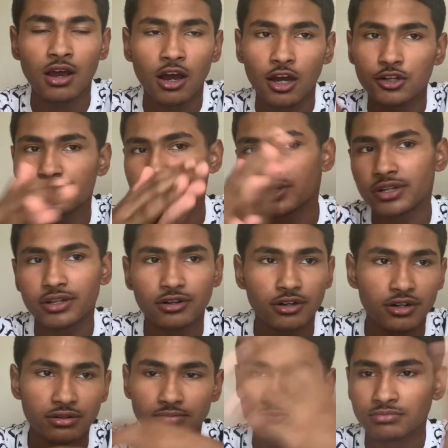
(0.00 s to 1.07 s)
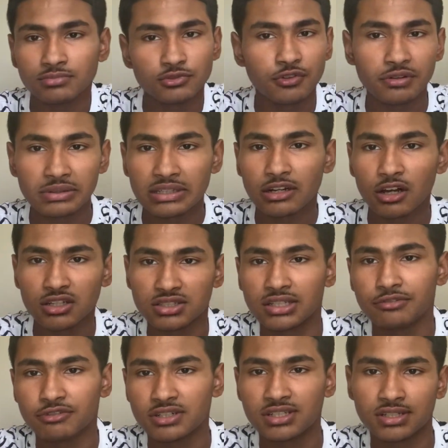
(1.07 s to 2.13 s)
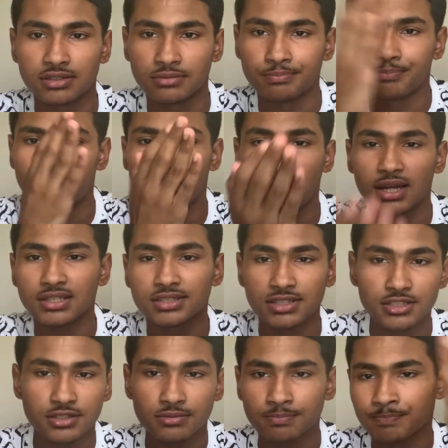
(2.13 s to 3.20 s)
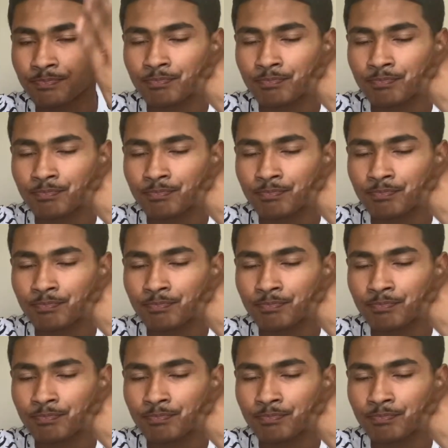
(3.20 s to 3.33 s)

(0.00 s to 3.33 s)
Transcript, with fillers: hundred or $50 difference in prices.